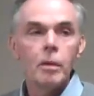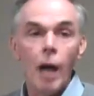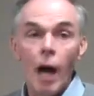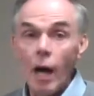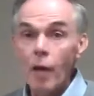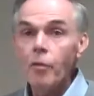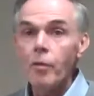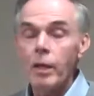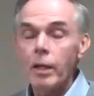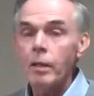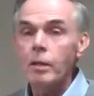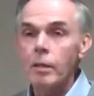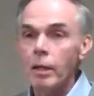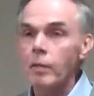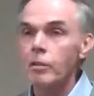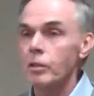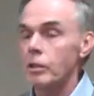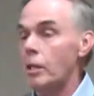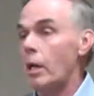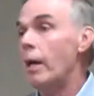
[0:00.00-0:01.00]
I think,
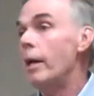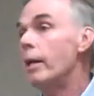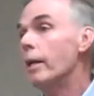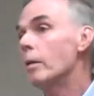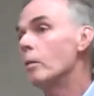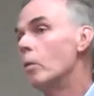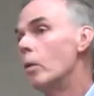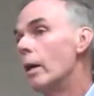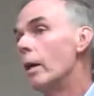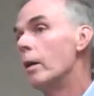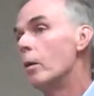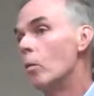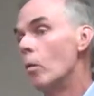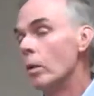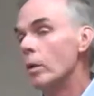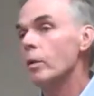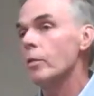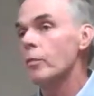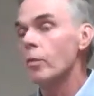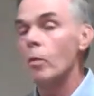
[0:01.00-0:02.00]
exciting way and
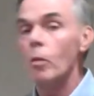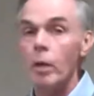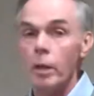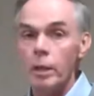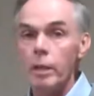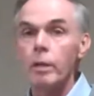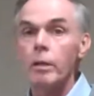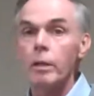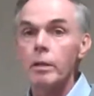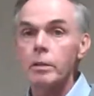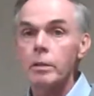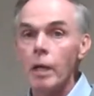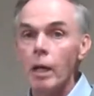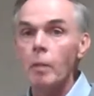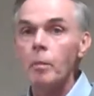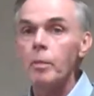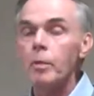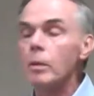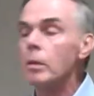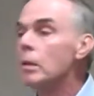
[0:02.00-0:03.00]
wonderful way here at
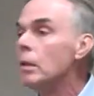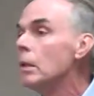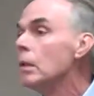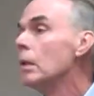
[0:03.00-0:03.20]
Temple.